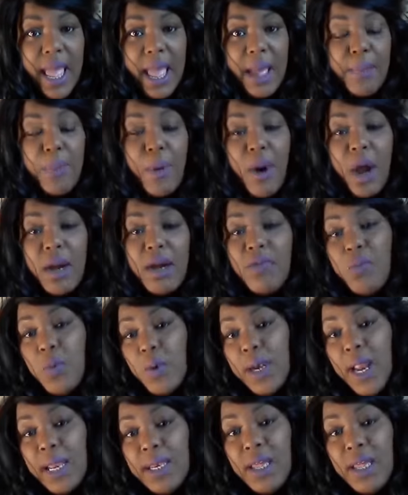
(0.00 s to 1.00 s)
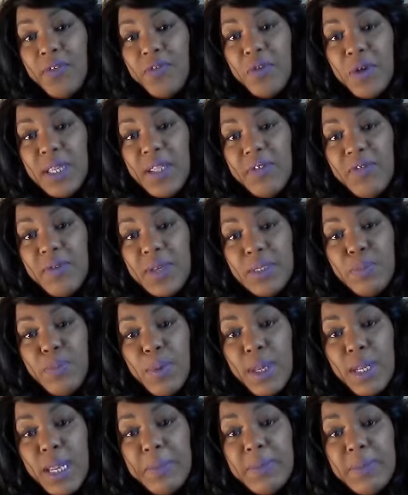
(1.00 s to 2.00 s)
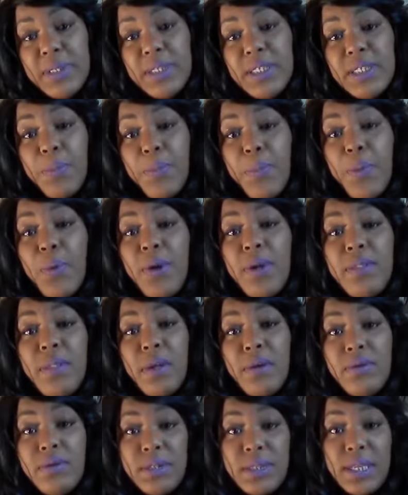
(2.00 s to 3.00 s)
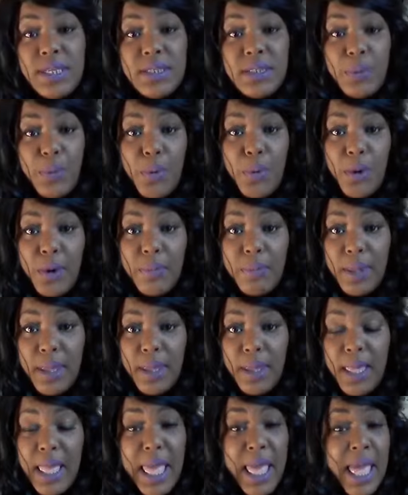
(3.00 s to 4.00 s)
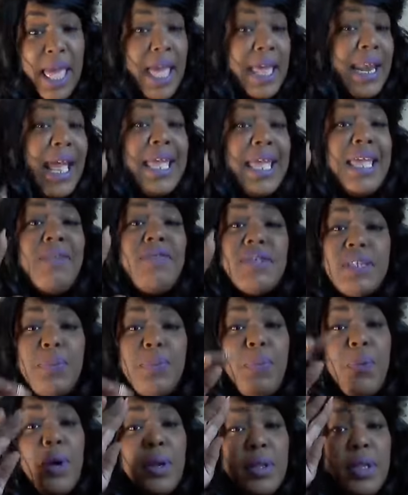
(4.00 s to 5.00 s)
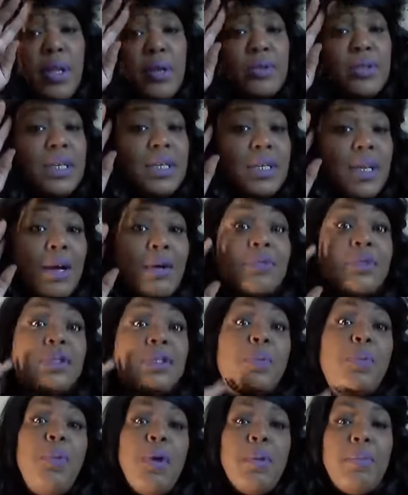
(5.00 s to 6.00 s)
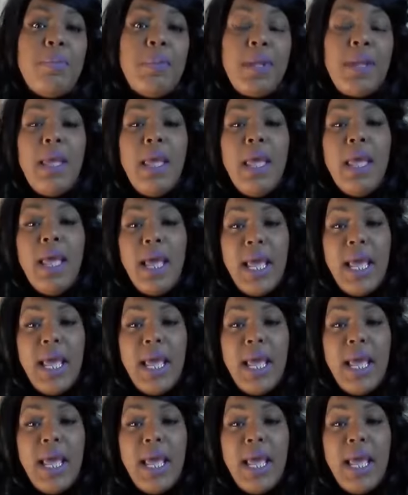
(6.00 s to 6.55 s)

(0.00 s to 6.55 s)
And part of what I love for a living is being able to support those that support me. And I even support those that don't support me.